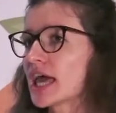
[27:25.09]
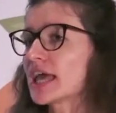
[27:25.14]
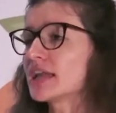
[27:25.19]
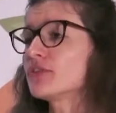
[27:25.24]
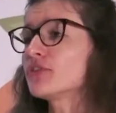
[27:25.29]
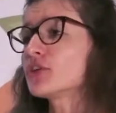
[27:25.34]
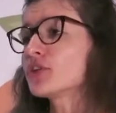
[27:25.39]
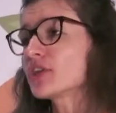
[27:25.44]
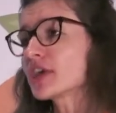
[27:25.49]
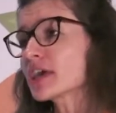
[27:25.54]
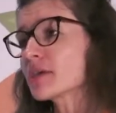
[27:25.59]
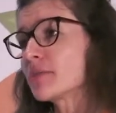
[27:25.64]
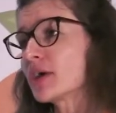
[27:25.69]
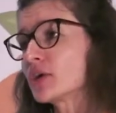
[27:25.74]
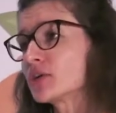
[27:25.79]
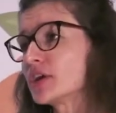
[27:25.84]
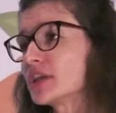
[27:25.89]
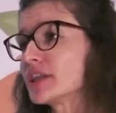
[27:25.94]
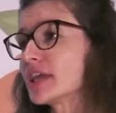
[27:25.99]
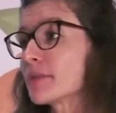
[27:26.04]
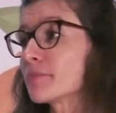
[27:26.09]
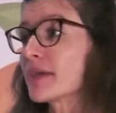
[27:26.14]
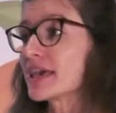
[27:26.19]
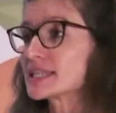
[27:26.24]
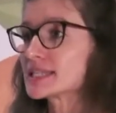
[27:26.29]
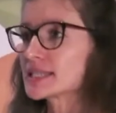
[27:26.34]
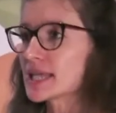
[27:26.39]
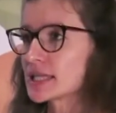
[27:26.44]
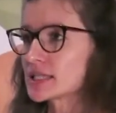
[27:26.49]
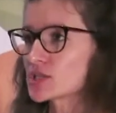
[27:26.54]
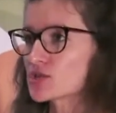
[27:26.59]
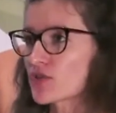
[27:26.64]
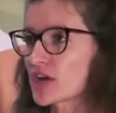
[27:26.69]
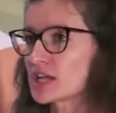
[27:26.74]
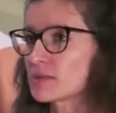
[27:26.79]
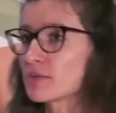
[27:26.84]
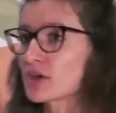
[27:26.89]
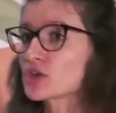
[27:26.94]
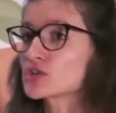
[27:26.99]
And if you think about it, that makes sense, right?